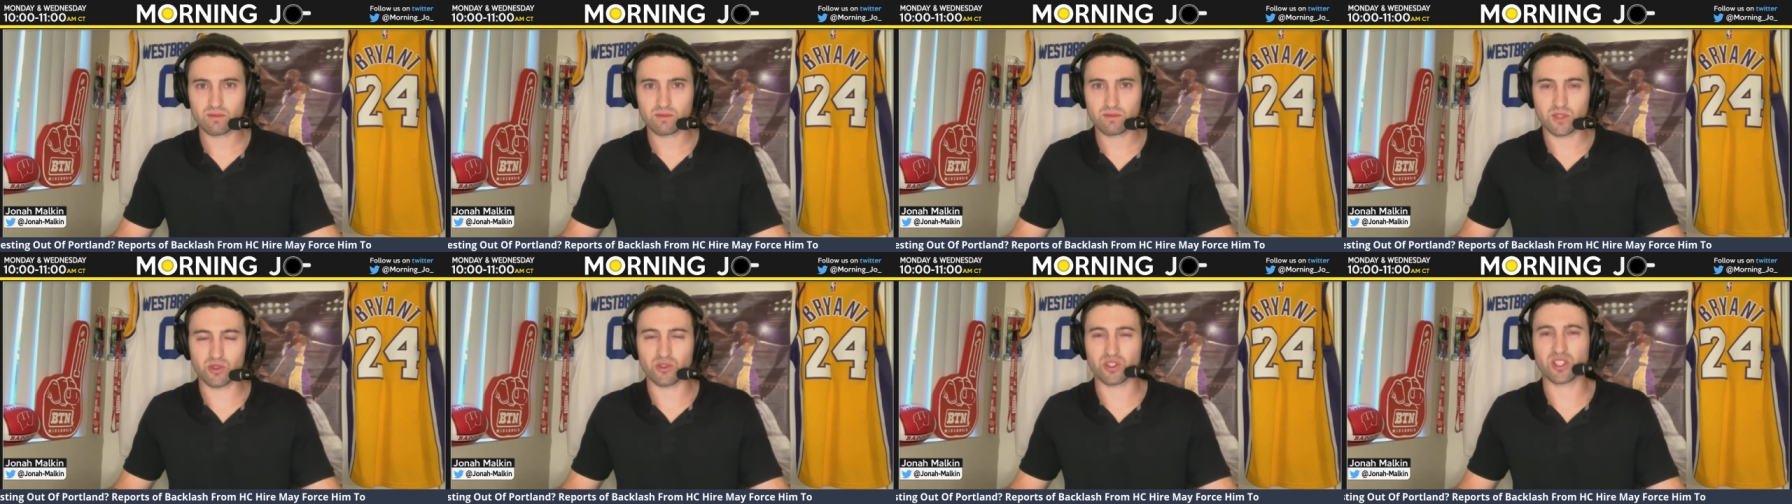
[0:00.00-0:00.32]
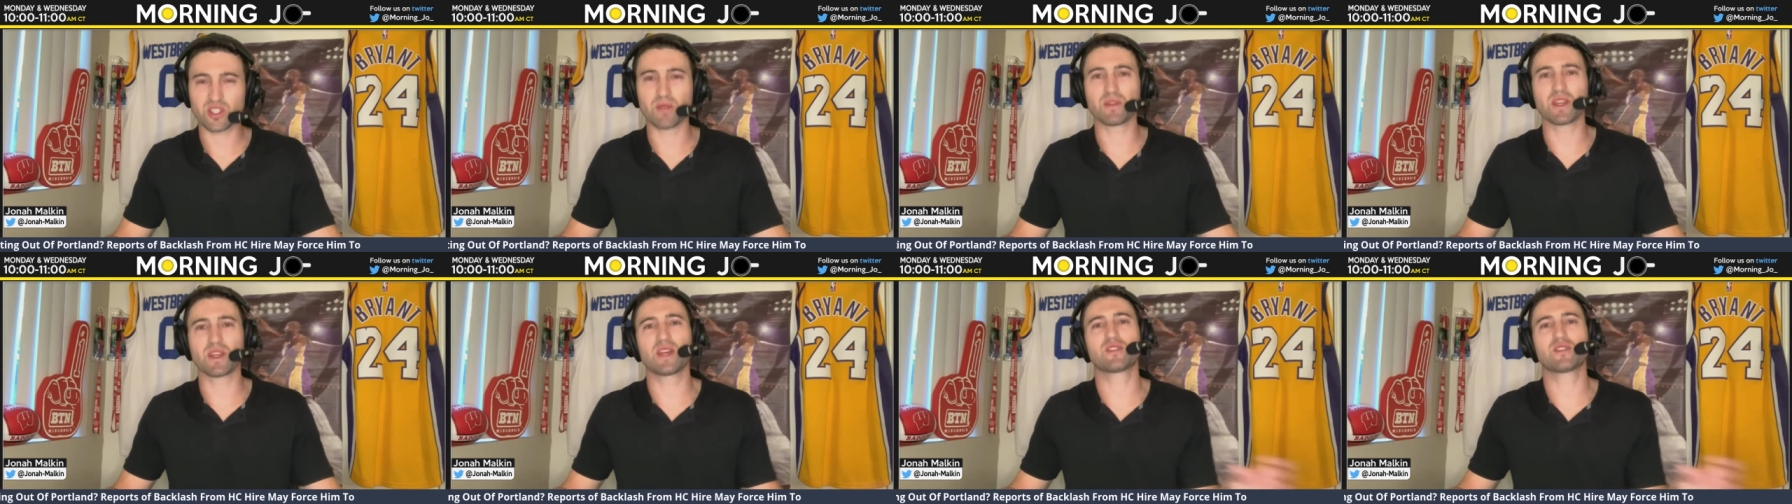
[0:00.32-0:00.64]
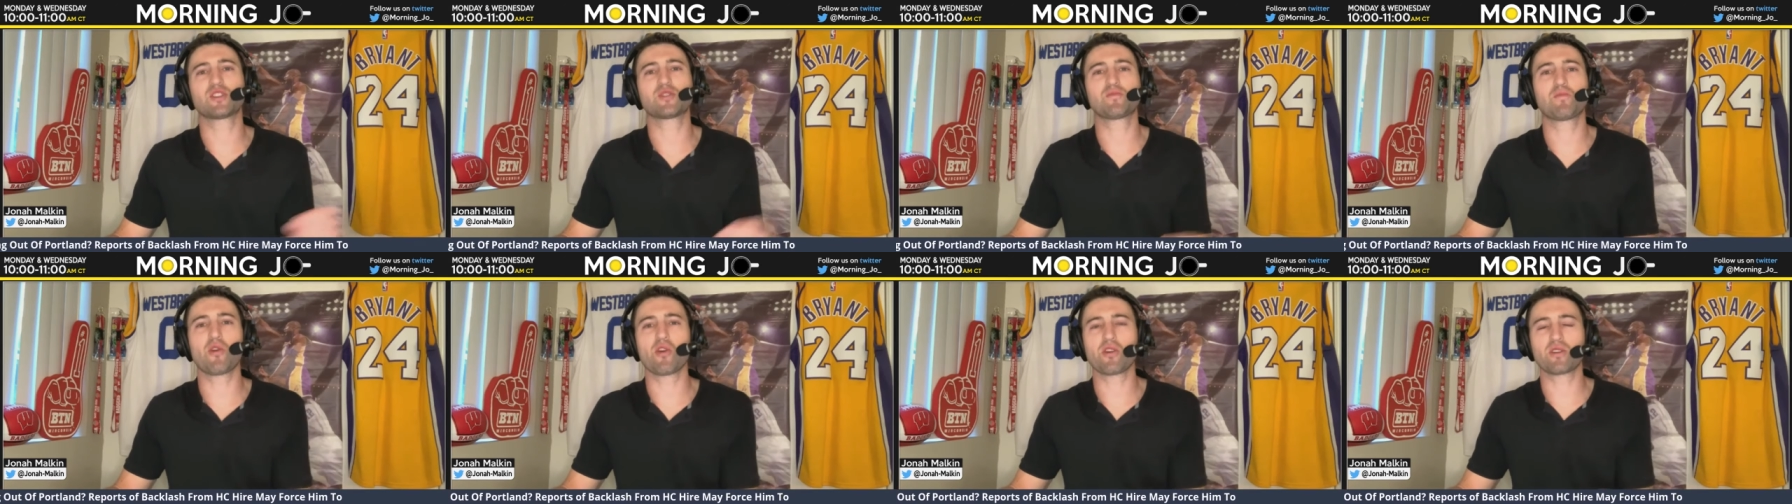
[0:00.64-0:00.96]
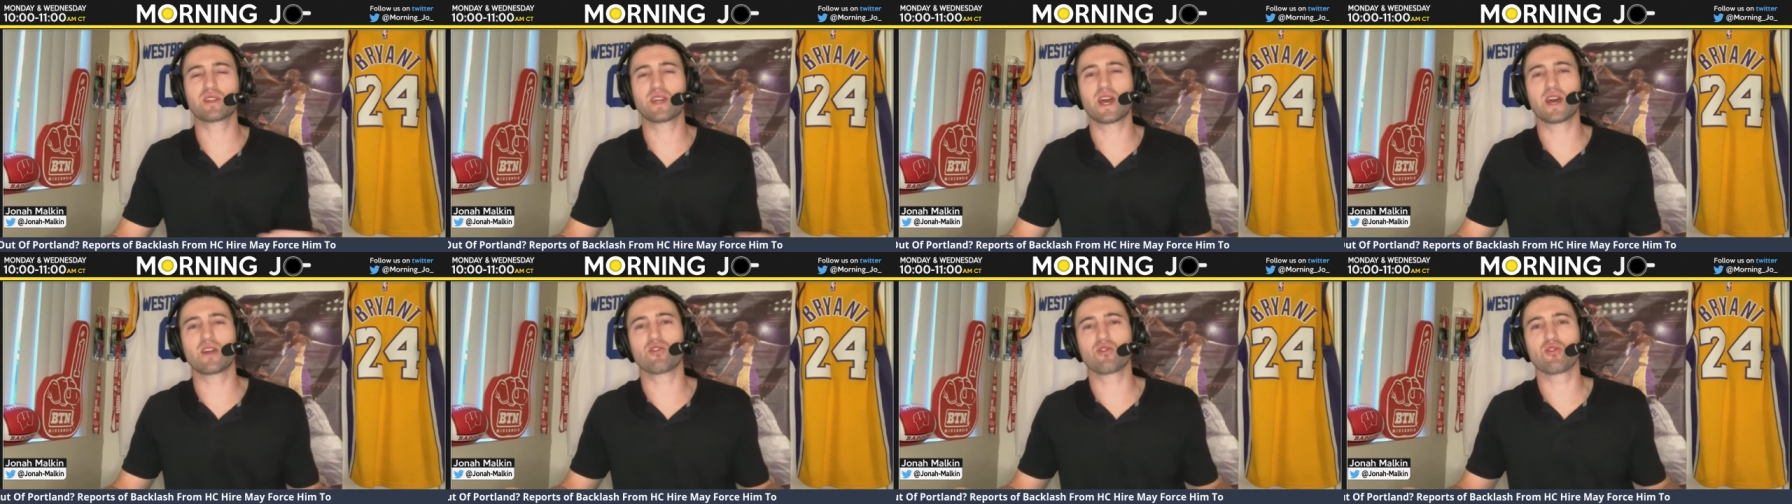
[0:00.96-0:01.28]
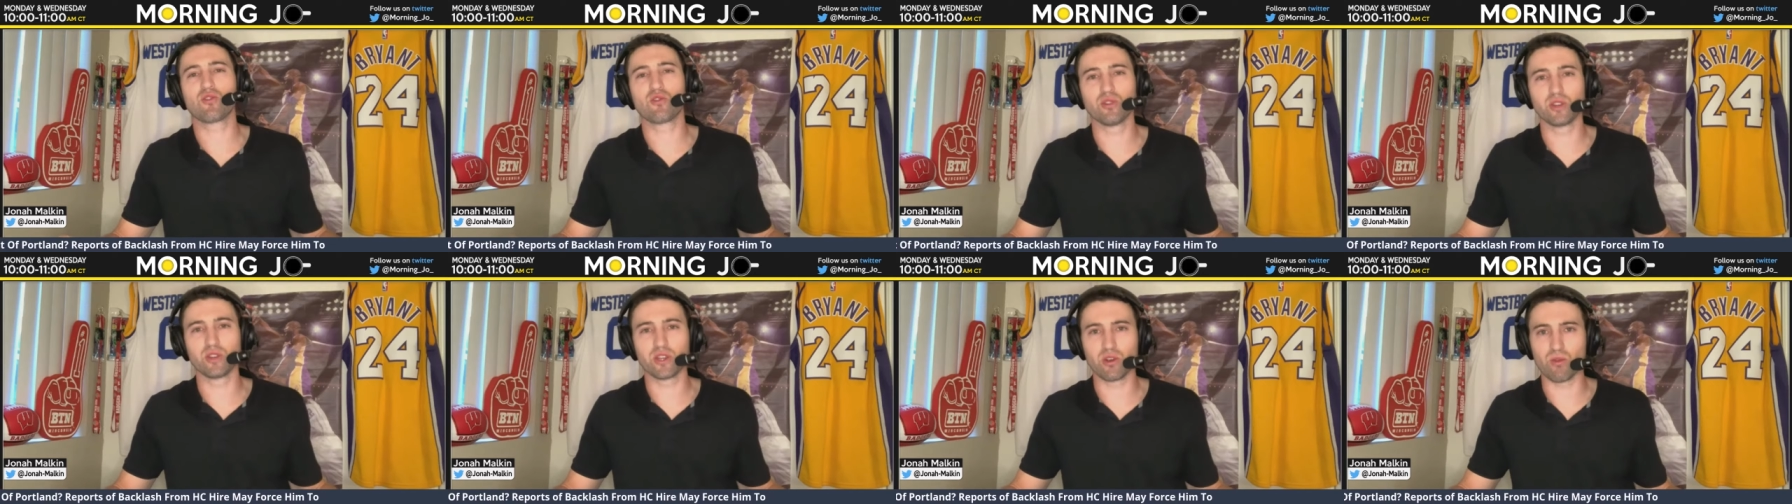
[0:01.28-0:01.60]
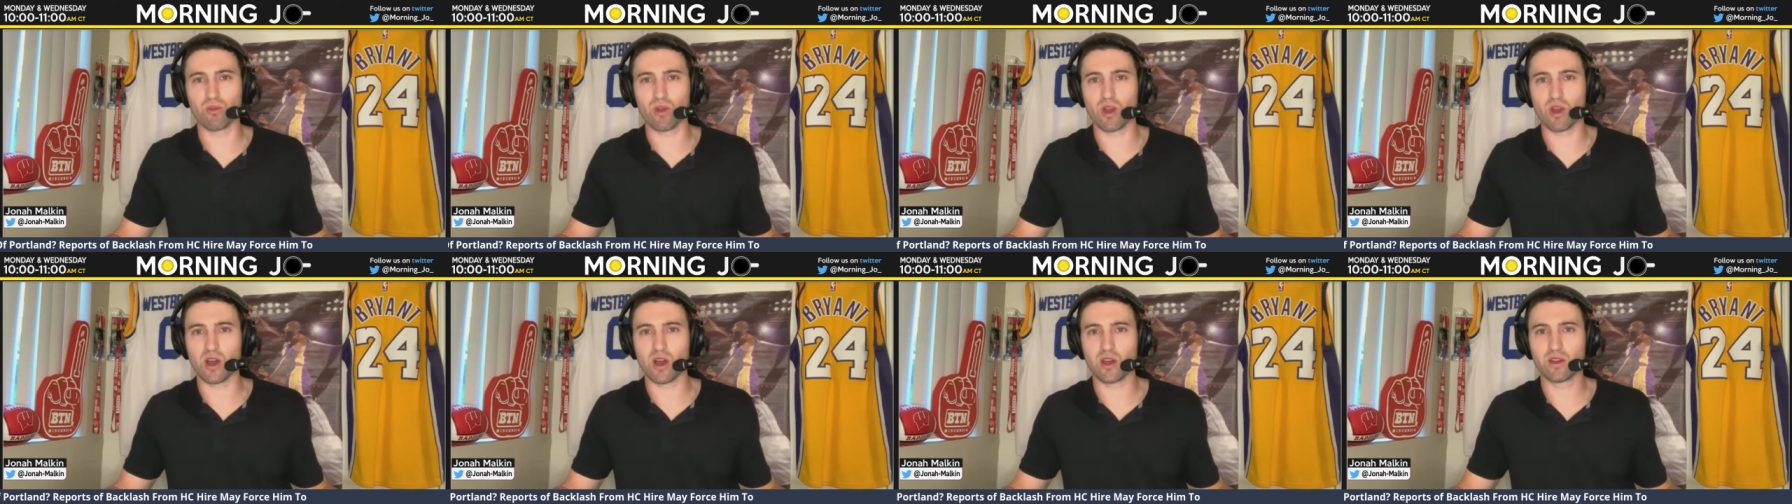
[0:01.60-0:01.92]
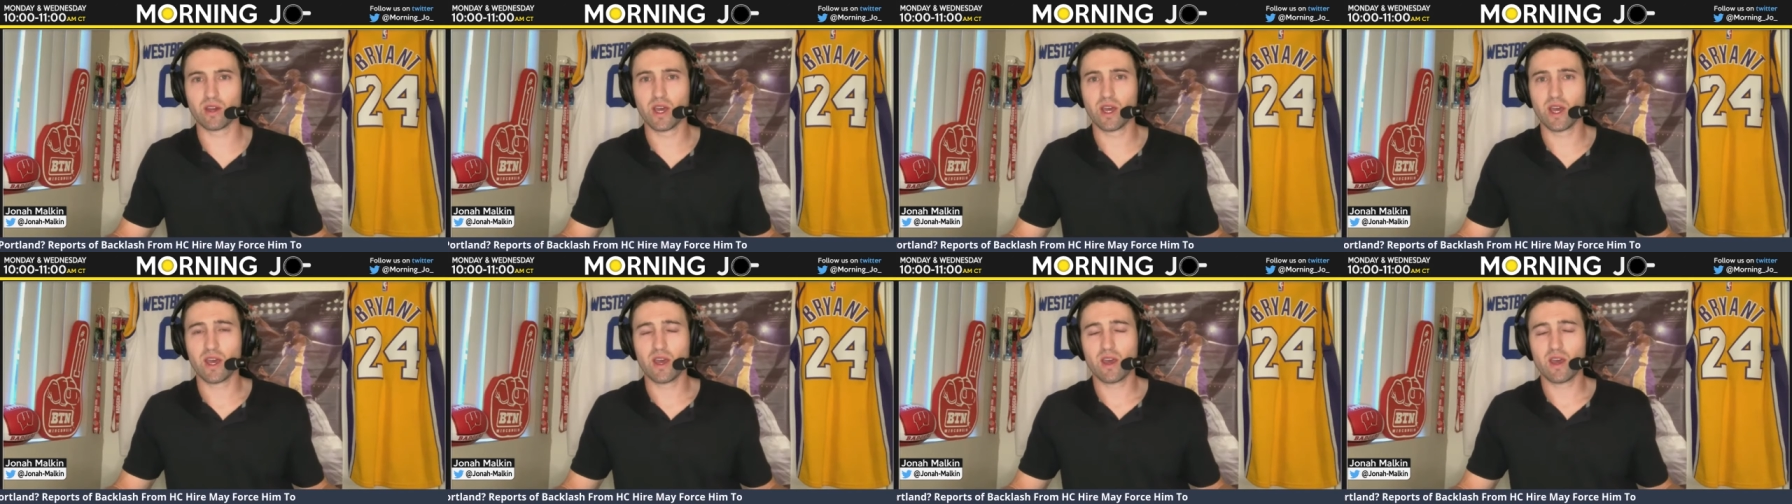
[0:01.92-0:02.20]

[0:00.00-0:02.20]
There's something that sparked that earlier on.